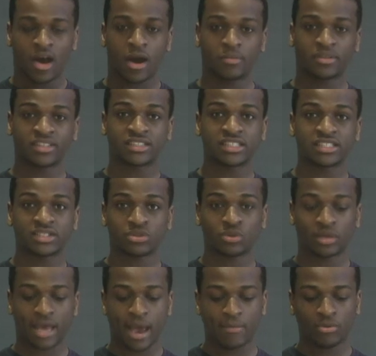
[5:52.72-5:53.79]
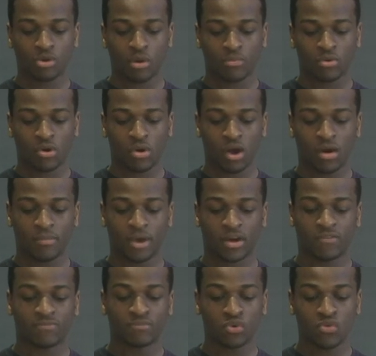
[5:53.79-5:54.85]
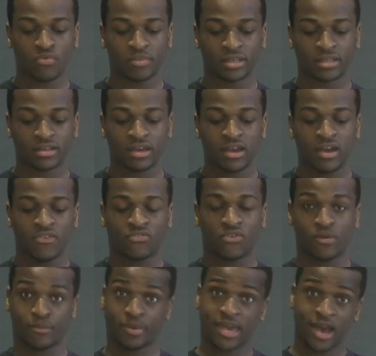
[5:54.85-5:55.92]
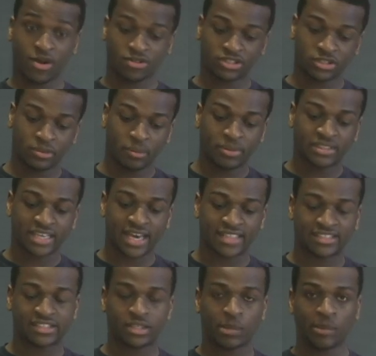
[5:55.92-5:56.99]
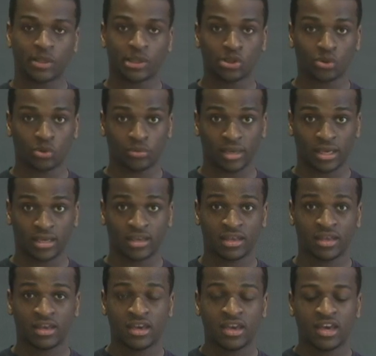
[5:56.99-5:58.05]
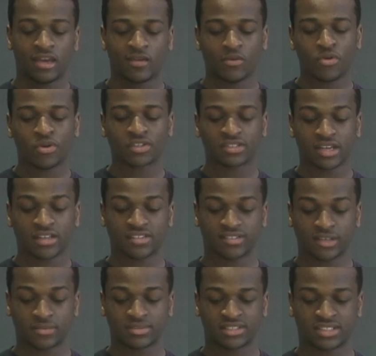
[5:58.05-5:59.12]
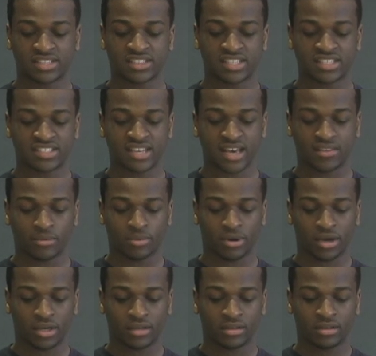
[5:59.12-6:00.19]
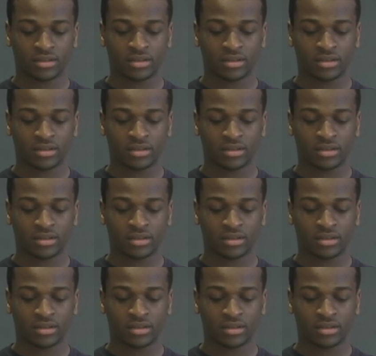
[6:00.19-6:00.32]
This leads to an abnormal amount of movement from calcium, potassium, and glutamate, and of course other substances inside the brain.